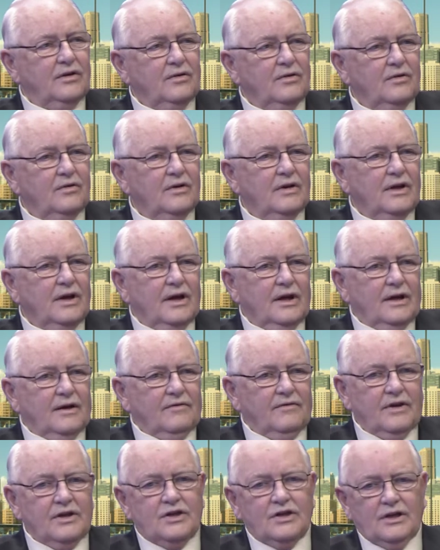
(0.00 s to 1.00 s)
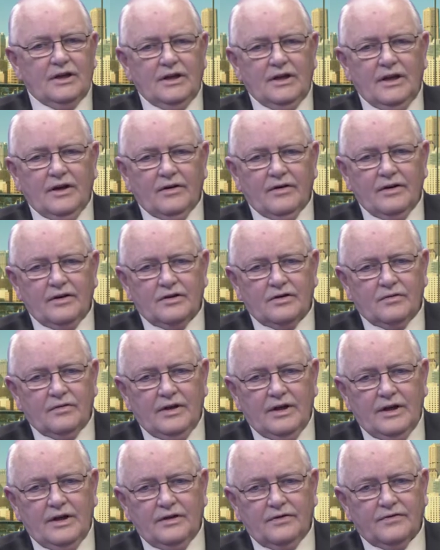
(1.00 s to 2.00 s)
do vision and hearing
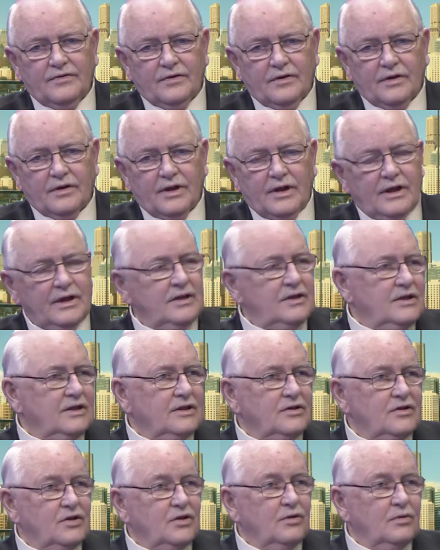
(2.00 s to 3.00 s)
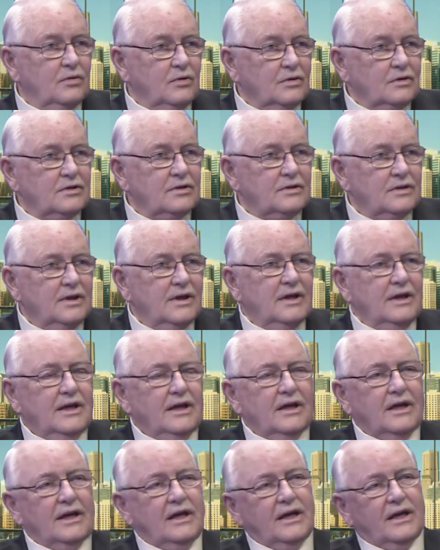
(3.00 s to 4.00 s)
screenings for kids in schools
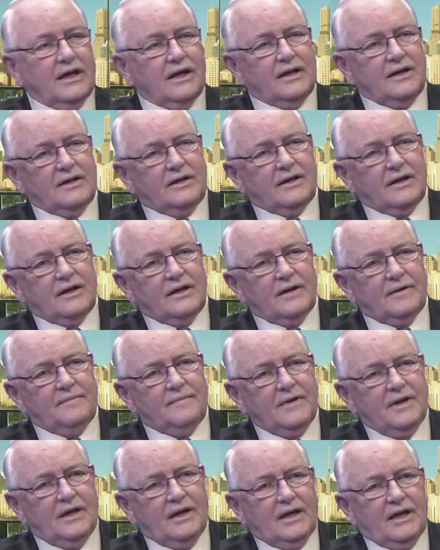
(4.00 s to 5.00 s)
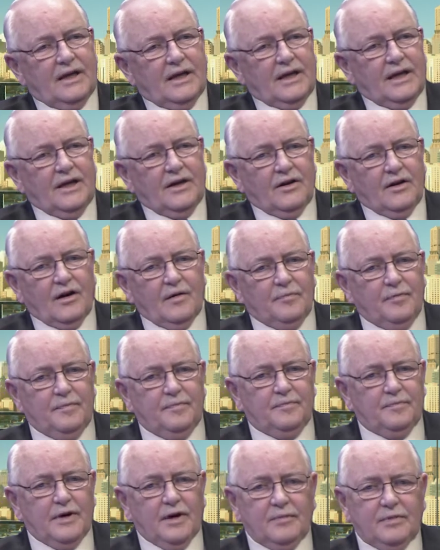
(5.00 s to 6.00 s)
and um, in our
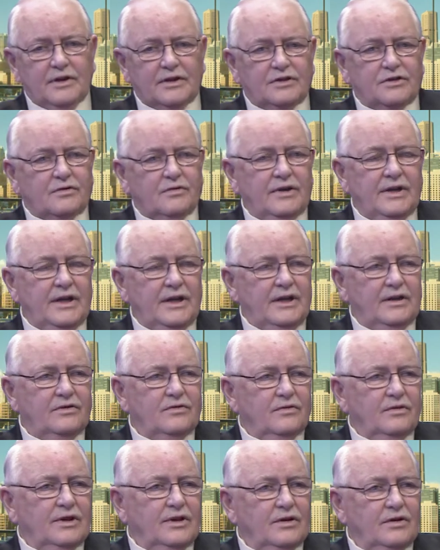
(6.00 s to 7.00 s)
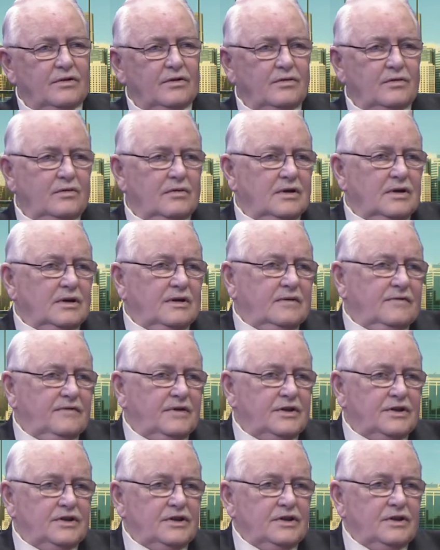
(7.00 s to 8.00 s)
public screenings we do uh,
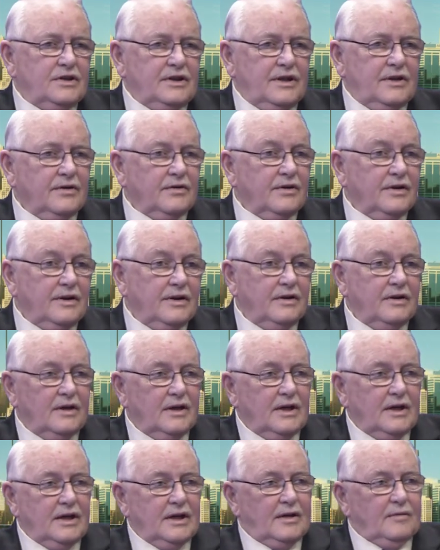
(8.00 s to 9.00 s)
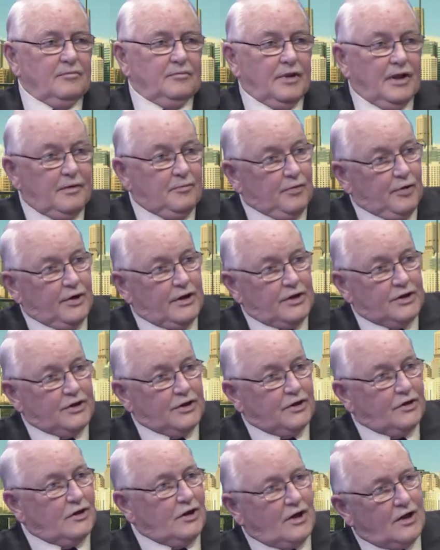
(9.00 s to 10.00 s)
vision, hearing, blood
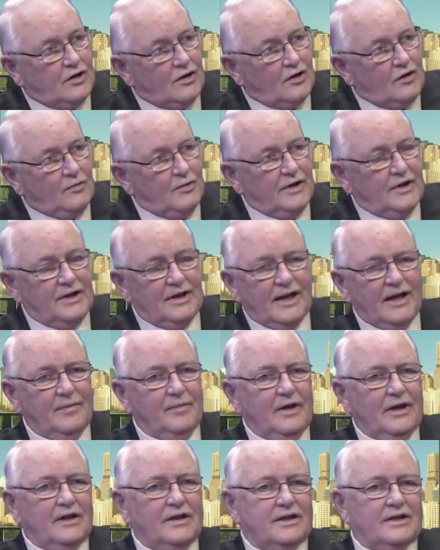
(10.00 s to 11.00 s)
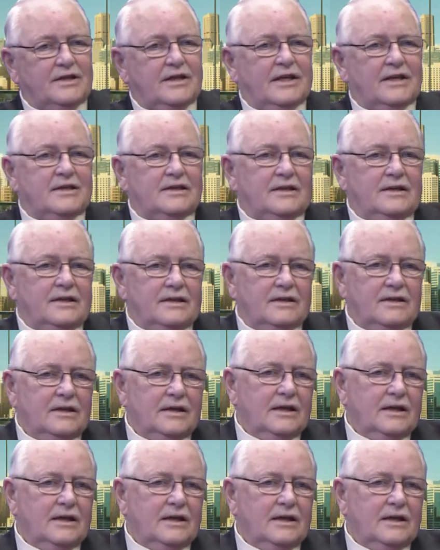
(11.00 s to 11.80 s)
pressure, glaucoma and diabetes testing